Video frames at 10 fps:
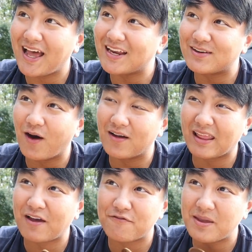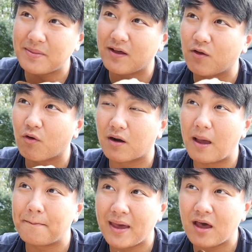a dog, like a female or
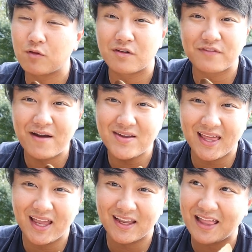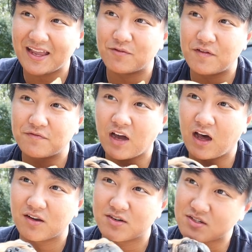a male with everything, like with
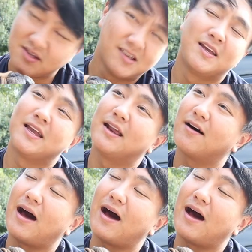colors, you know.